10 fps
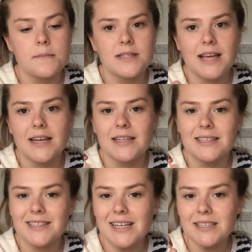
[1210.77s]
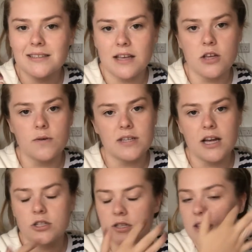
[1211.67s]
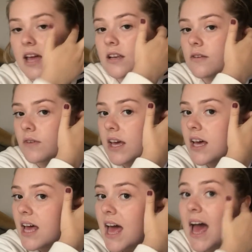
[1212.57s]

sanding discs that you attach to the end of it.